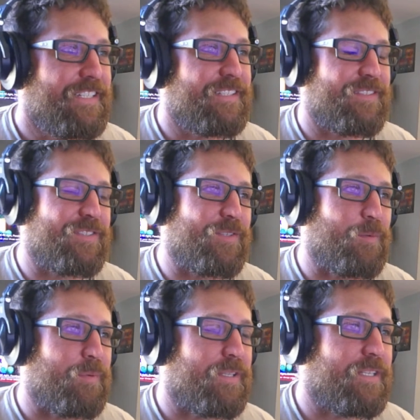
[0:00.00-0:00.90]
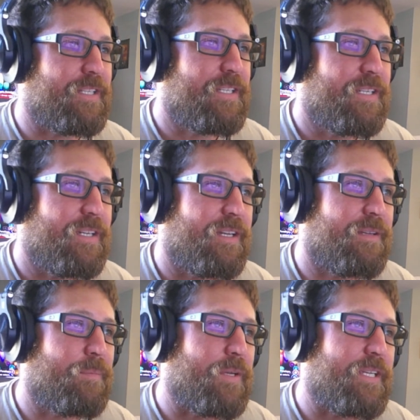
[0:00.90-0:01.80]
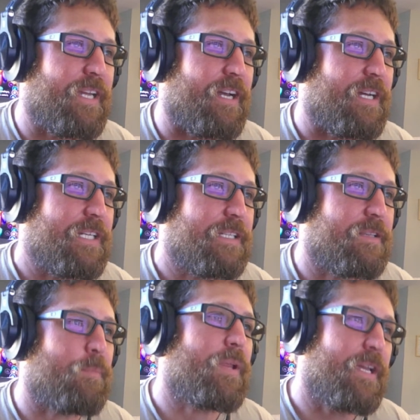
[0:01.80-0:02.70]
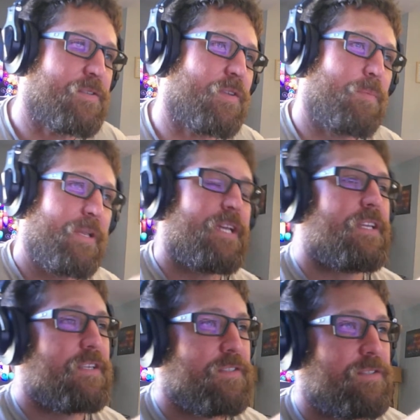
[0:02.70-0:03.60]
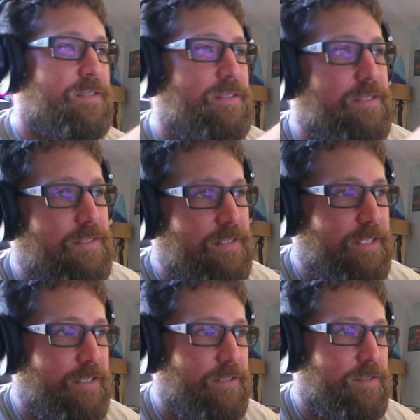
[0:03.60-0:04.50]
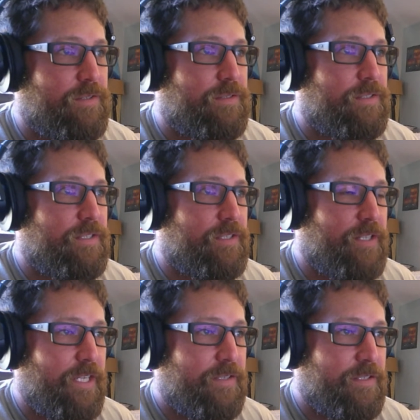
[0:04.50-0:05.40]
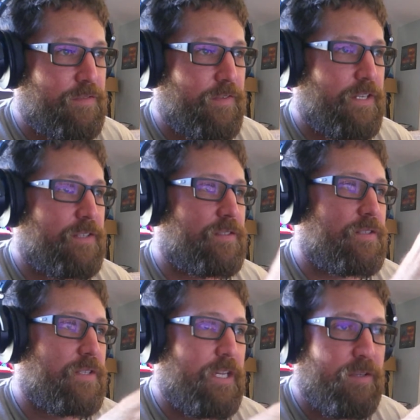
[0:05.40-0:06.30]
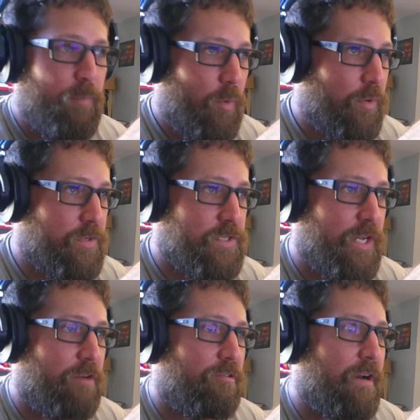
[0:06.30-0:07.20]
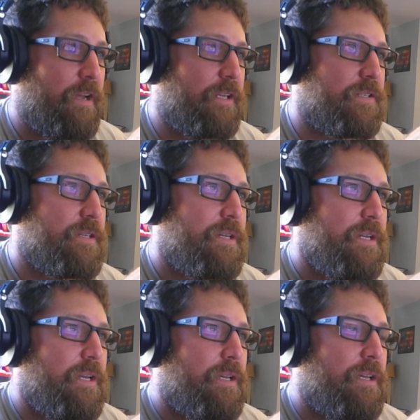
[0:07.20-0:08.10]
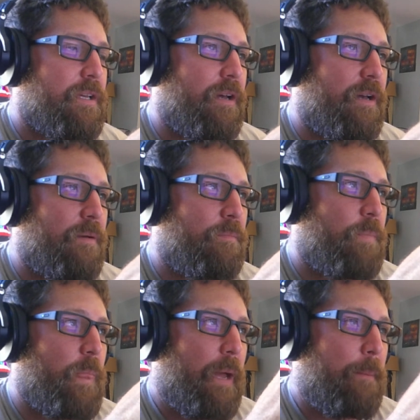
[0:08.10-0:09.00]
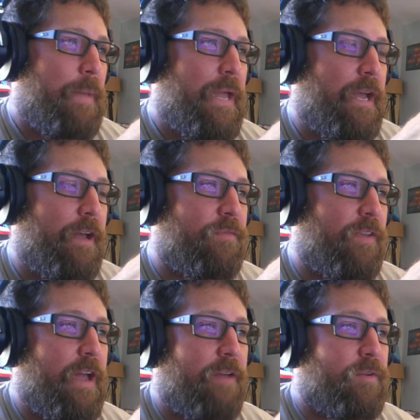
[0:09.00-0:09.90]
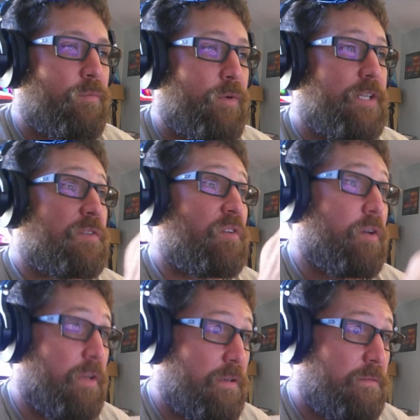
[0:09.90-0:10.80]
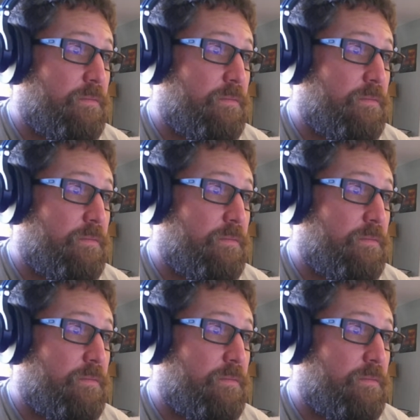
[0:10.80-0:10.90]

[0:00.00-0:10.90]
It's stupid, but yeah, the plan. So the plan is to get this fixed, get the border set right. I may have to have it redone